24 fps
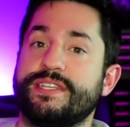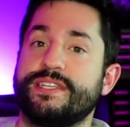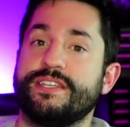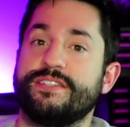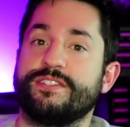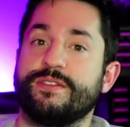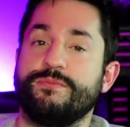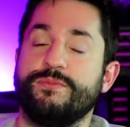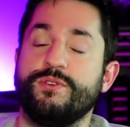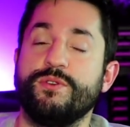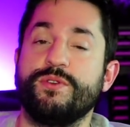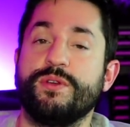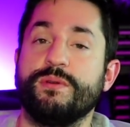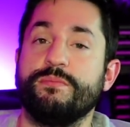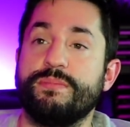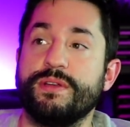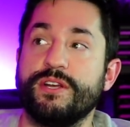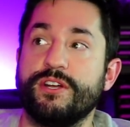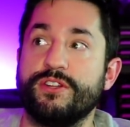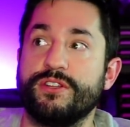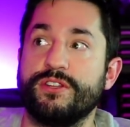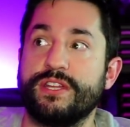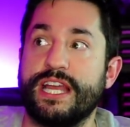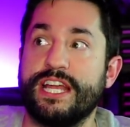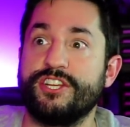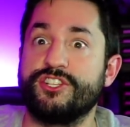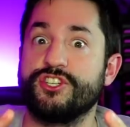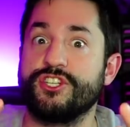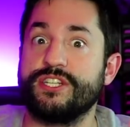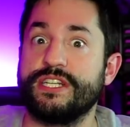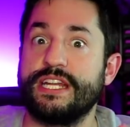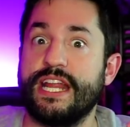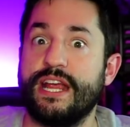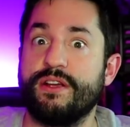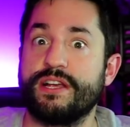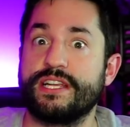system. You can build a
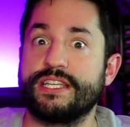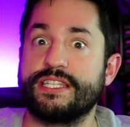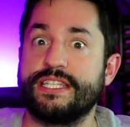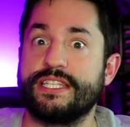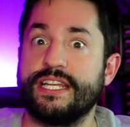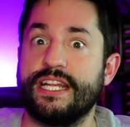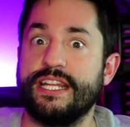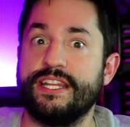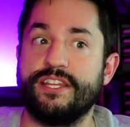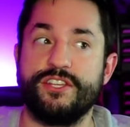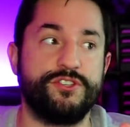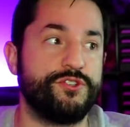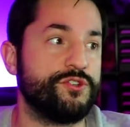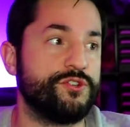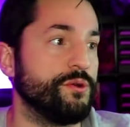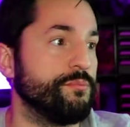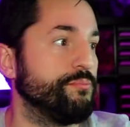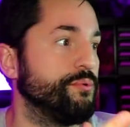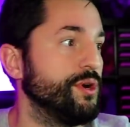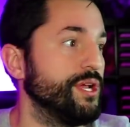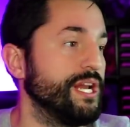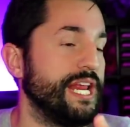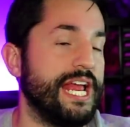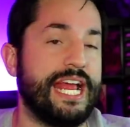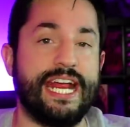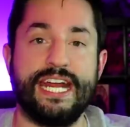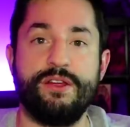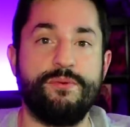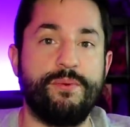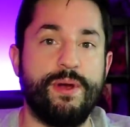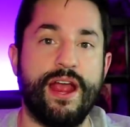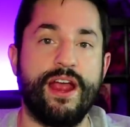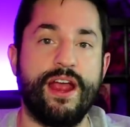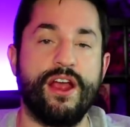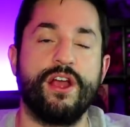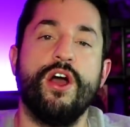generic city that you can put
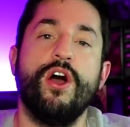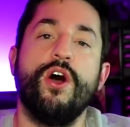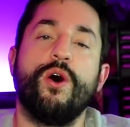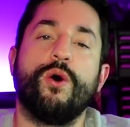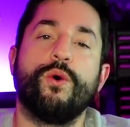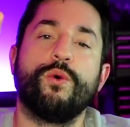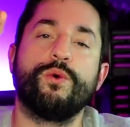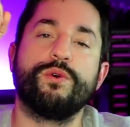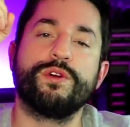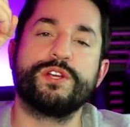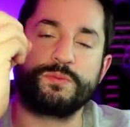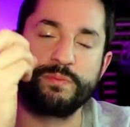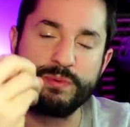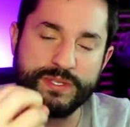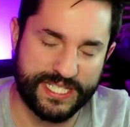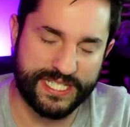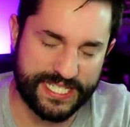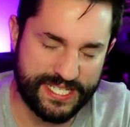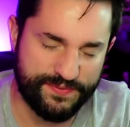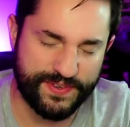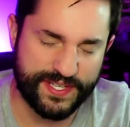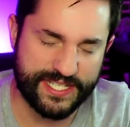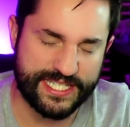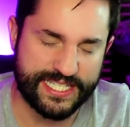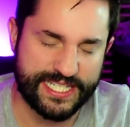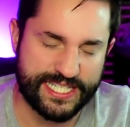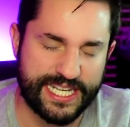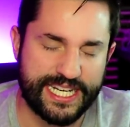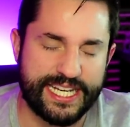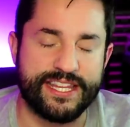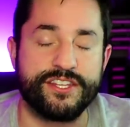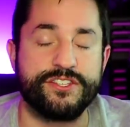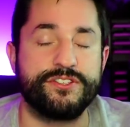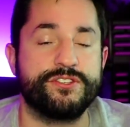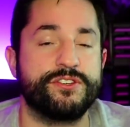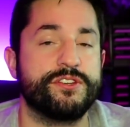anywhere or a specific
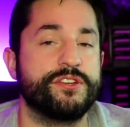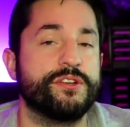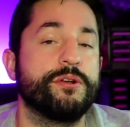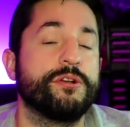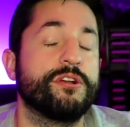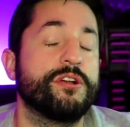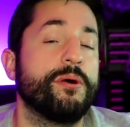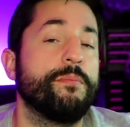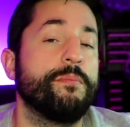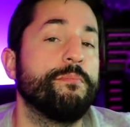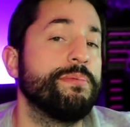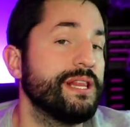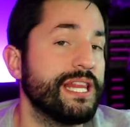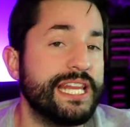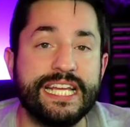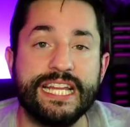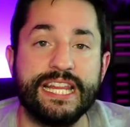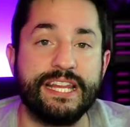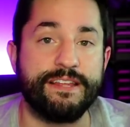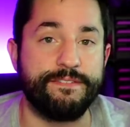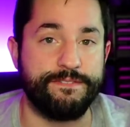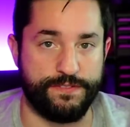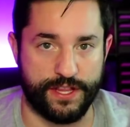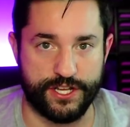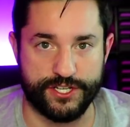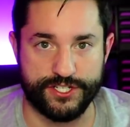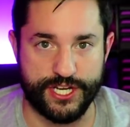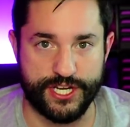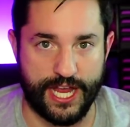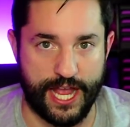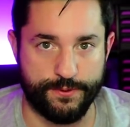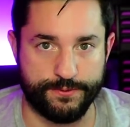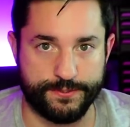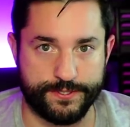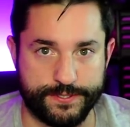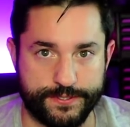city that you can completely flush
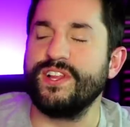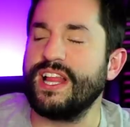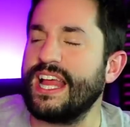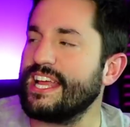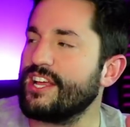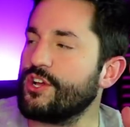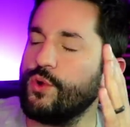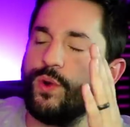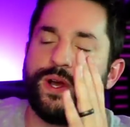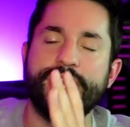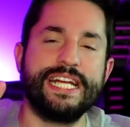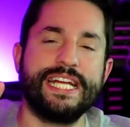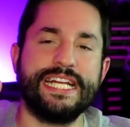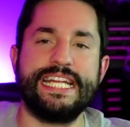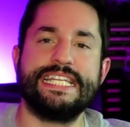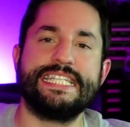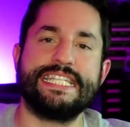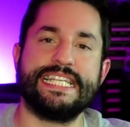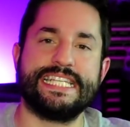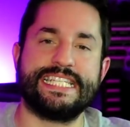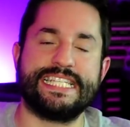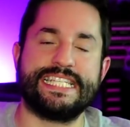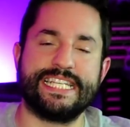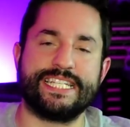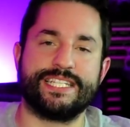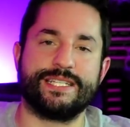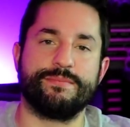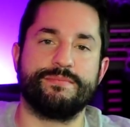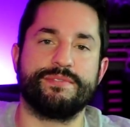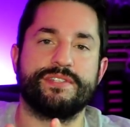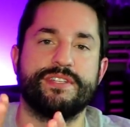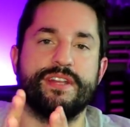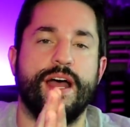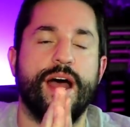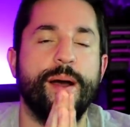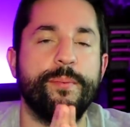out. So if you like quick and easy
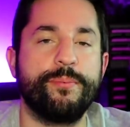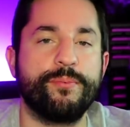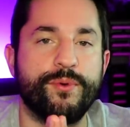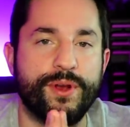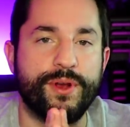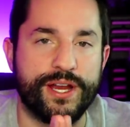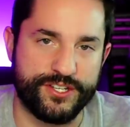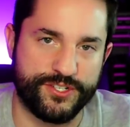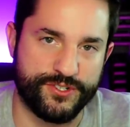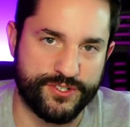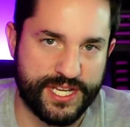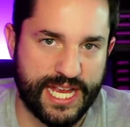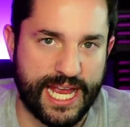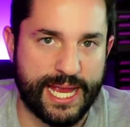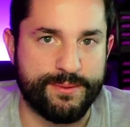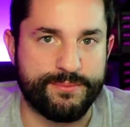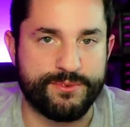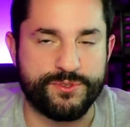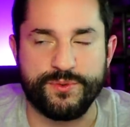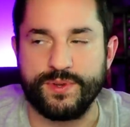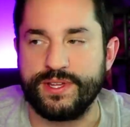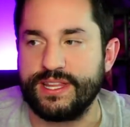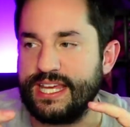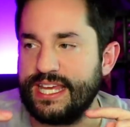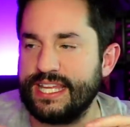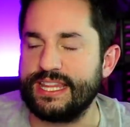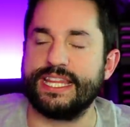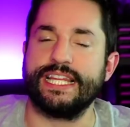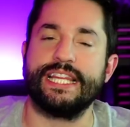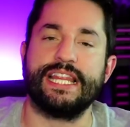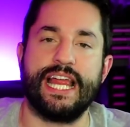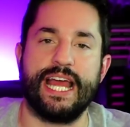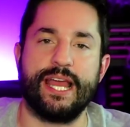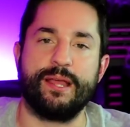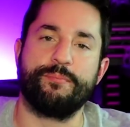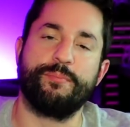systems to upgrade your games with, hit
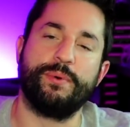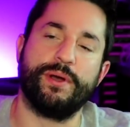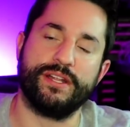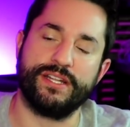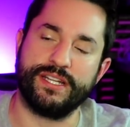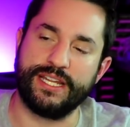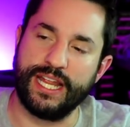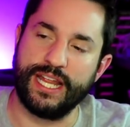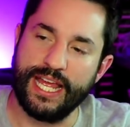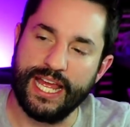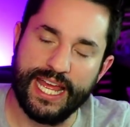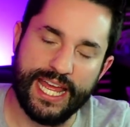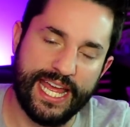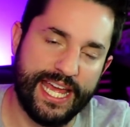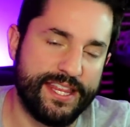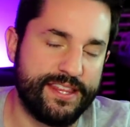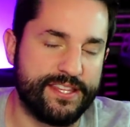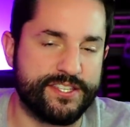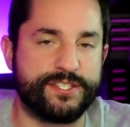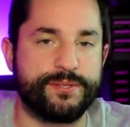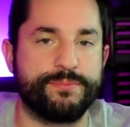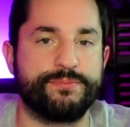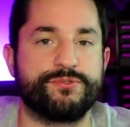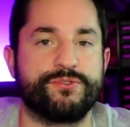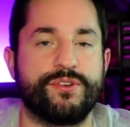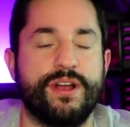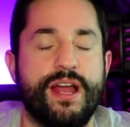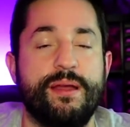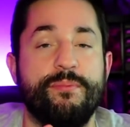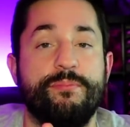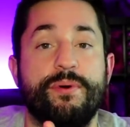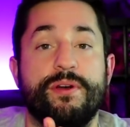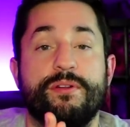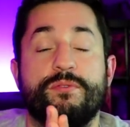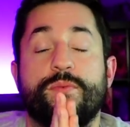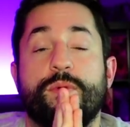the like button, hit the
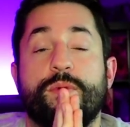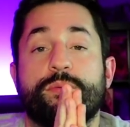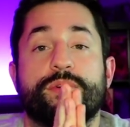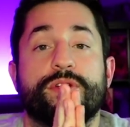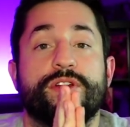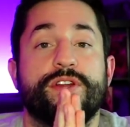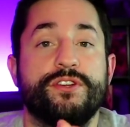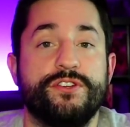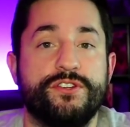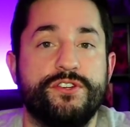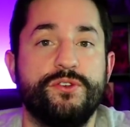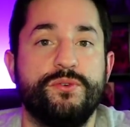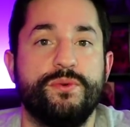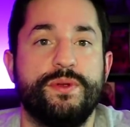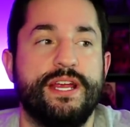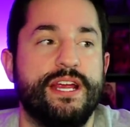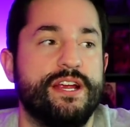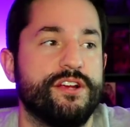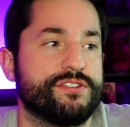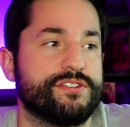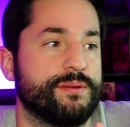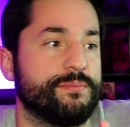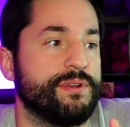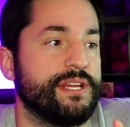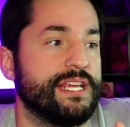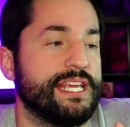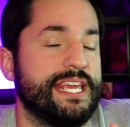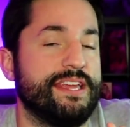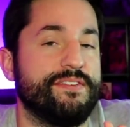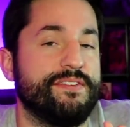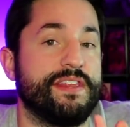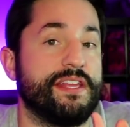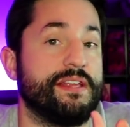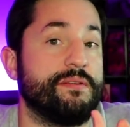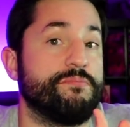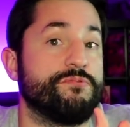subscribe button. What we're going to do here is I'm going to
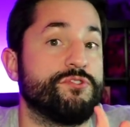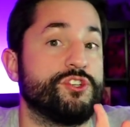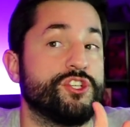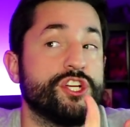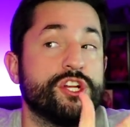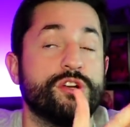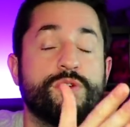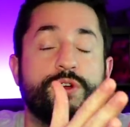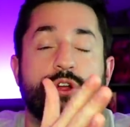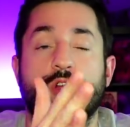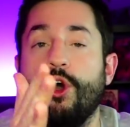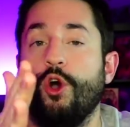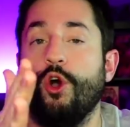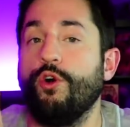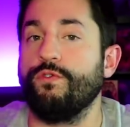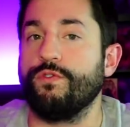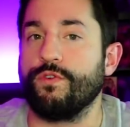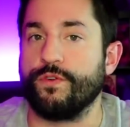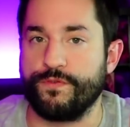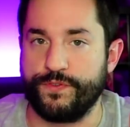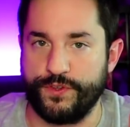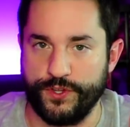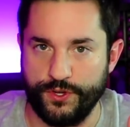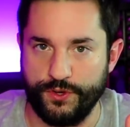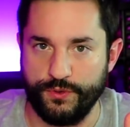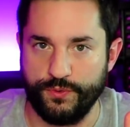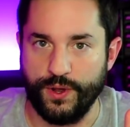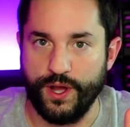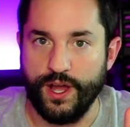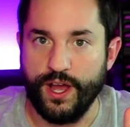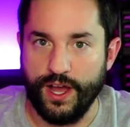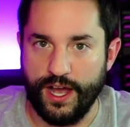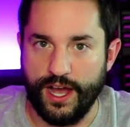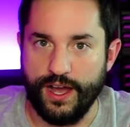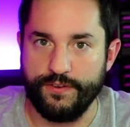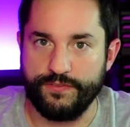give the general overview
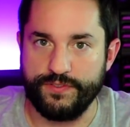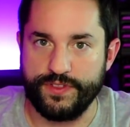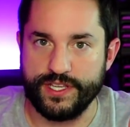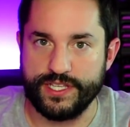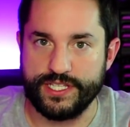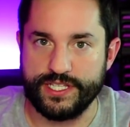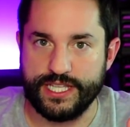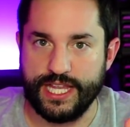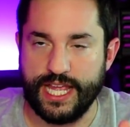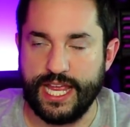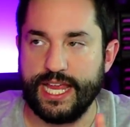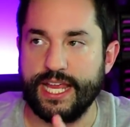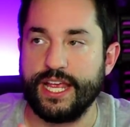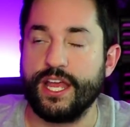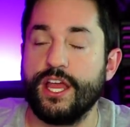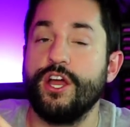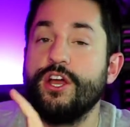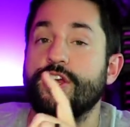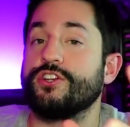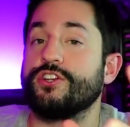of this thing,